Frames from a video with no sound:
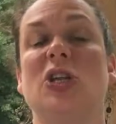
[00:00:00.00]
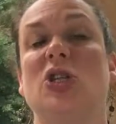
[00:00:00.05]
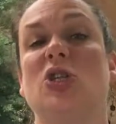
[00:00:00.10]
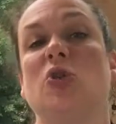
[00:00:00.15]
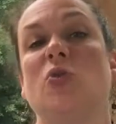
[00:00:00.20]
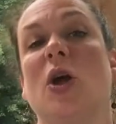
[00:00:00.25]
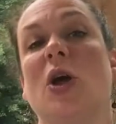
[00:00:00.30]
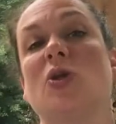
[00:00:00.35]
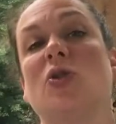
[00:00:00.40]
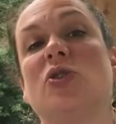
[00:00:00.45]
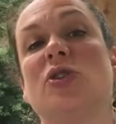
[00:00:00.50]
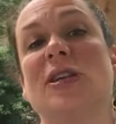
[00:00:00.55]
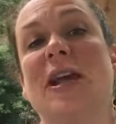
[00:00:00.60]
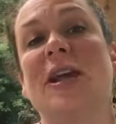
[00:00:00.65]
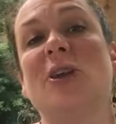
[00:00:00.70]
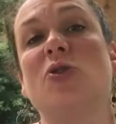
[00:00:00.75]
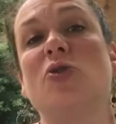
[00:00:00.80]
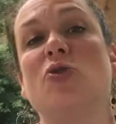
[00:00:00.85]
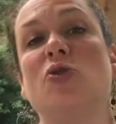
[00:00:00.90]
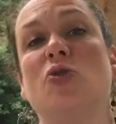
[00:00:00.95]
that you
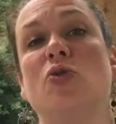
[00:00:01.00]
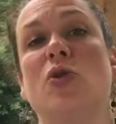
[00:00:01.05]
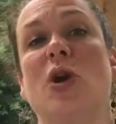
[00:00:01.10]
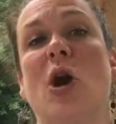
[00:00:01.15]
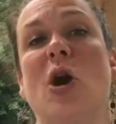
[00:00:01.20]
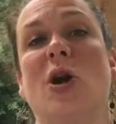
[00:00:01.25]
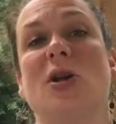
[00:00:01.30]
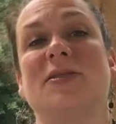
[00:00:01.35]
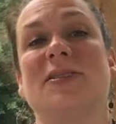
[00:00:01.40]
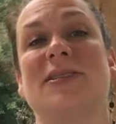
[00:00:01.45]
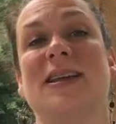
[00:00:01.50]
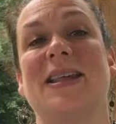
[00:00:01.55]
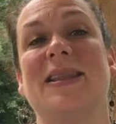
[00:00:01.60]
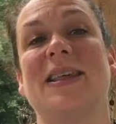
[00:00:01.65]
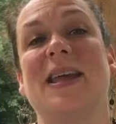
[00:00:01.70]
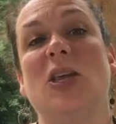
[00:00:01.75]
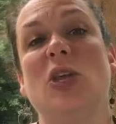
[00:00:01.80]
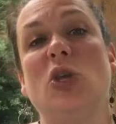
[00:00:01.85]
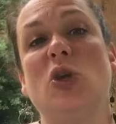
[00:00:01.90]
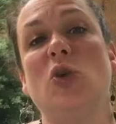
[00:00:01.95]
understand your true cost, and
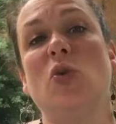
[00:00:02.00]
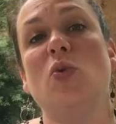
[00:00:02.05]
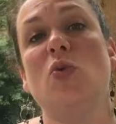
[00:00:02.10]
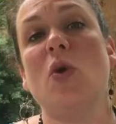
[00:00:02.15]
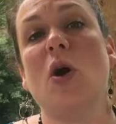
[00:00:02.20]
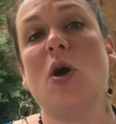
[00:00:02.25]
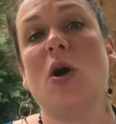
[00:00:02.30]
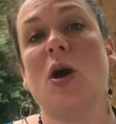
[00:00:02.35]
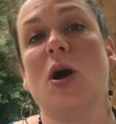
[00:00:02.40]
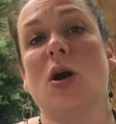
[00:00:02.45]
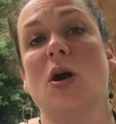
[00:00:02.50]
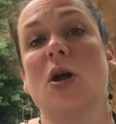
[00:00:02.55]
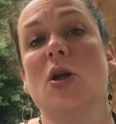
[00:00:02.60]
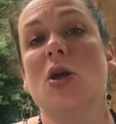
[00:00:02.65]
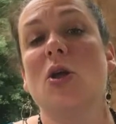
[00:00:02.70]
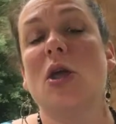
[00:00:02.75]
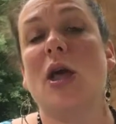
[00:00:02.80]
that you are